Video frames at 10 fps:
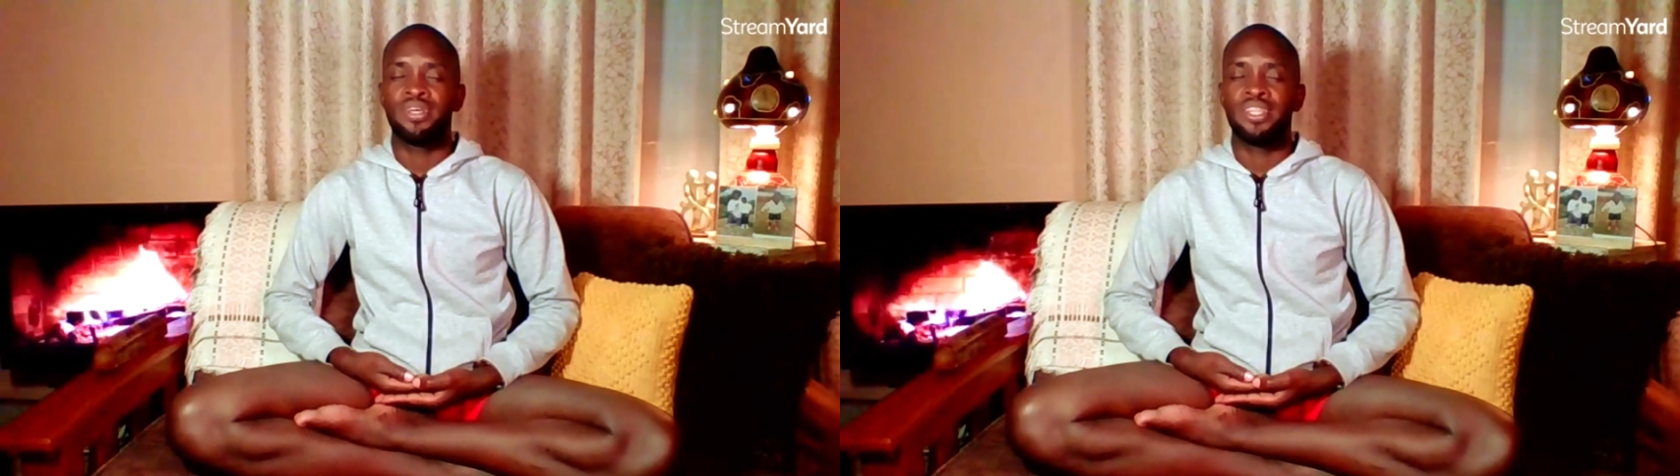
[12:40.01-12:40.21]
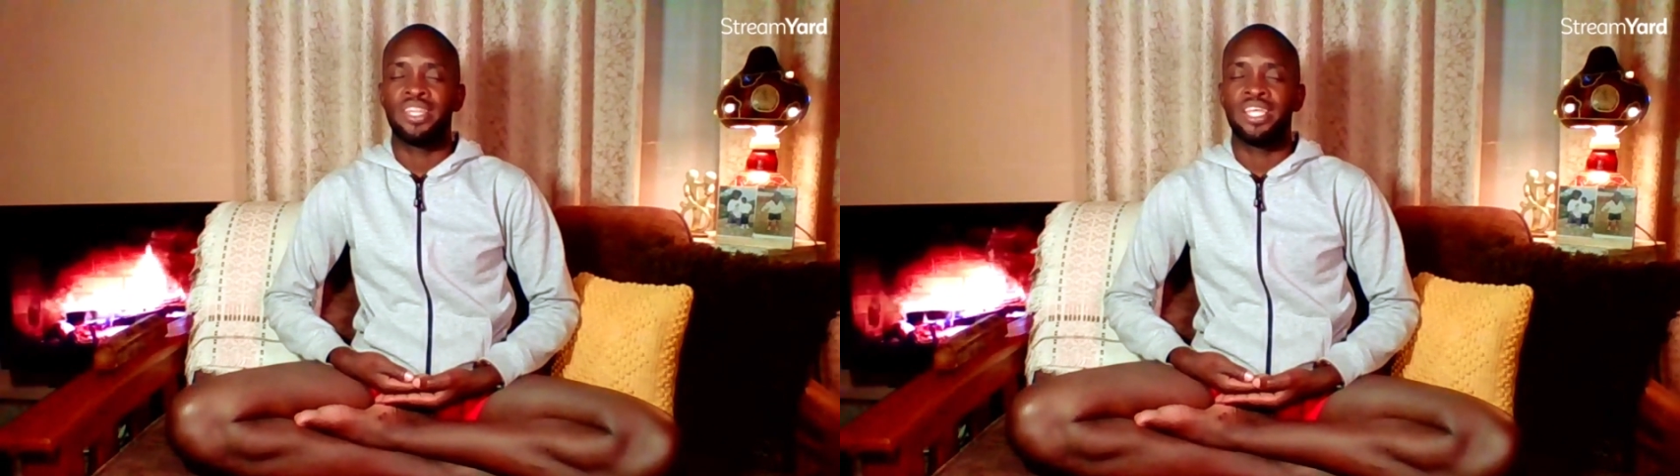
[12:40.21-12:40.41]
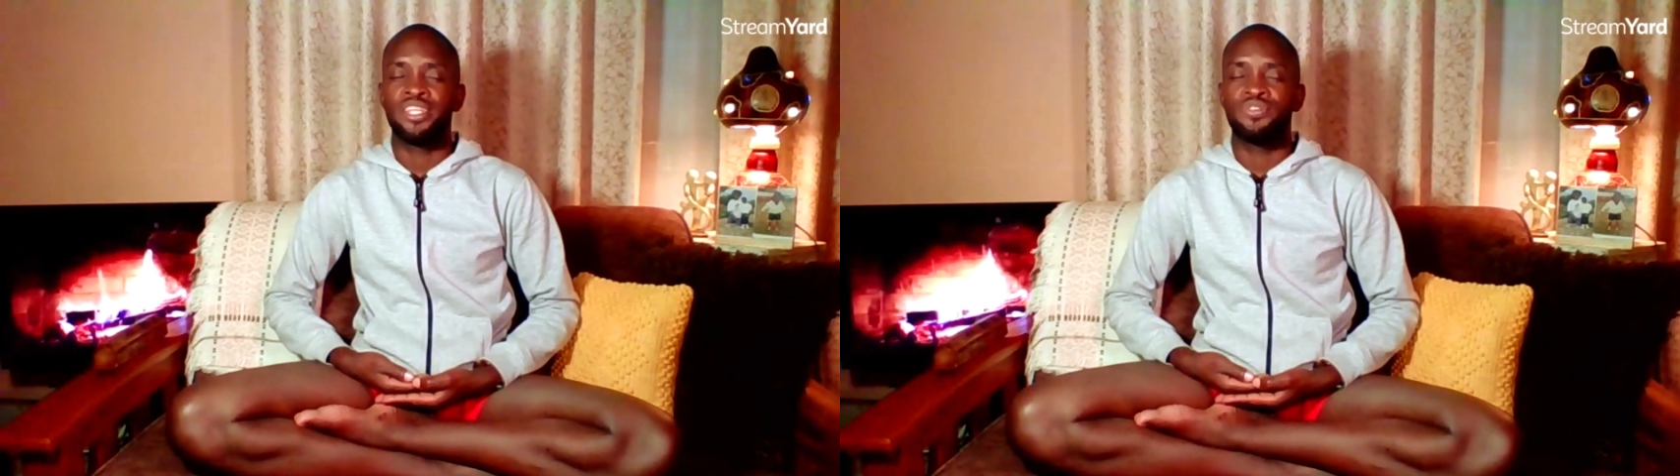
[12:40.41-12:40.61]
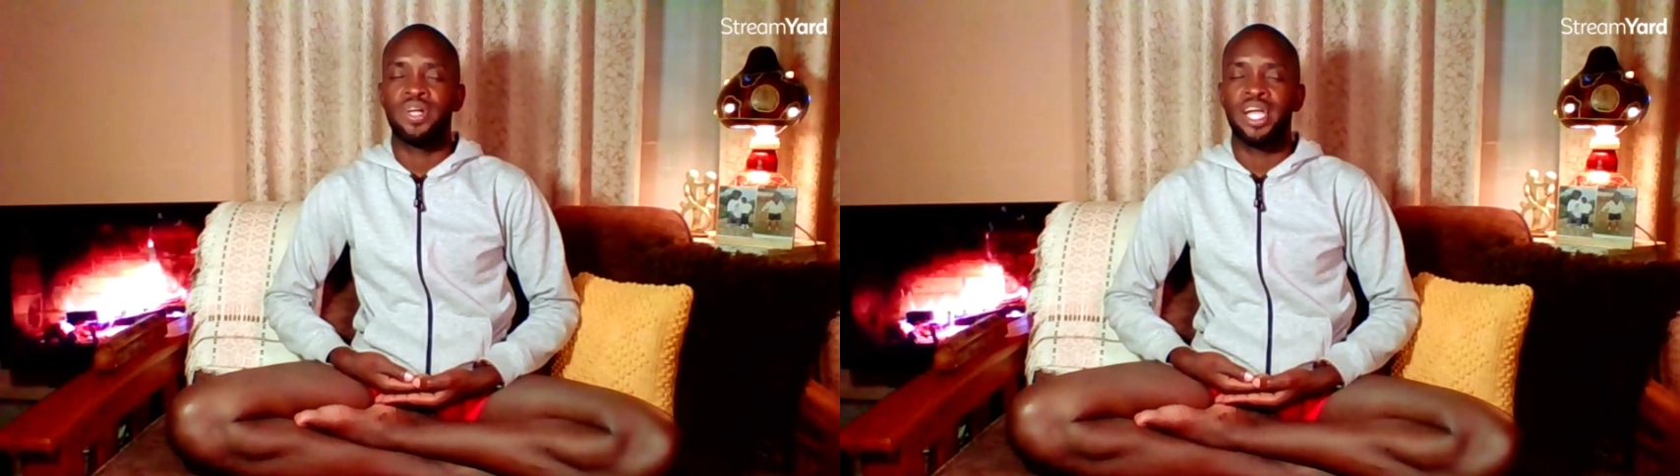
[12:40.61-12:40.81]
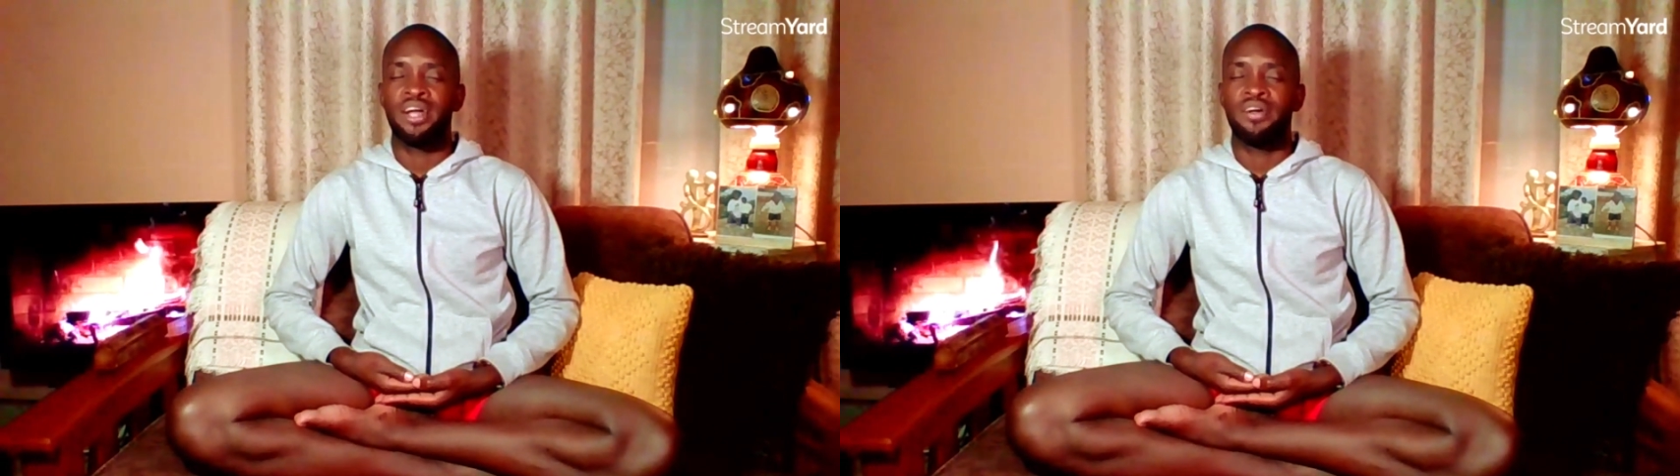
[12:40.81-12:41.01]
and then to a
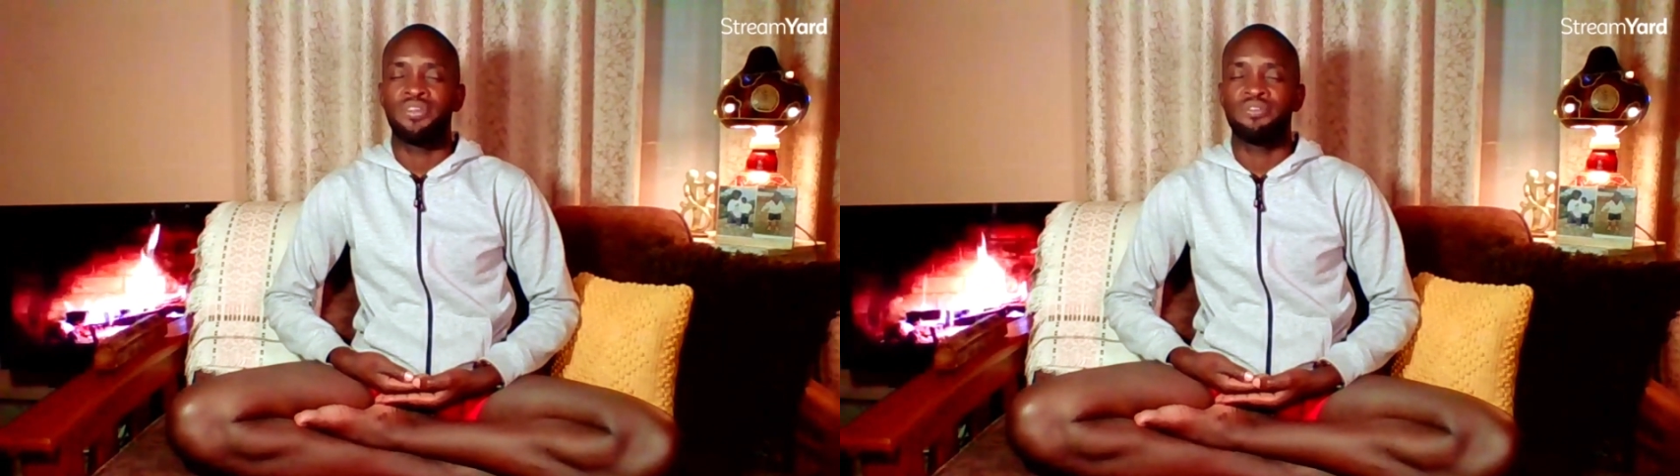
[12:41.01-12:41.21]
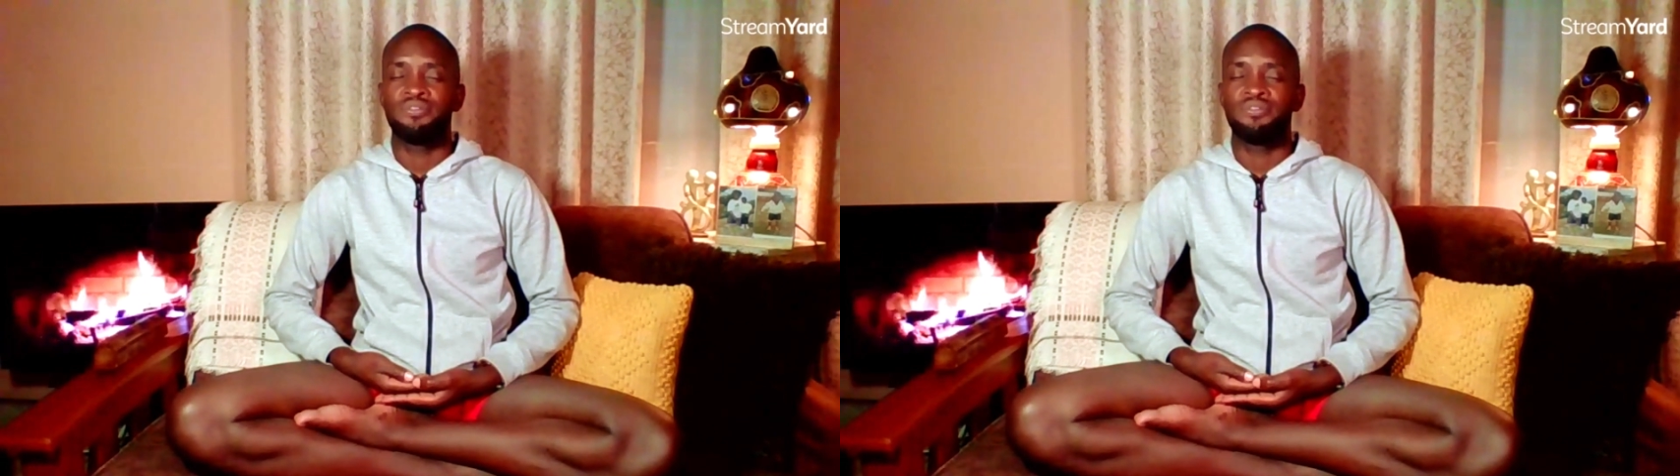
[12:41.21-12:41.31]
count of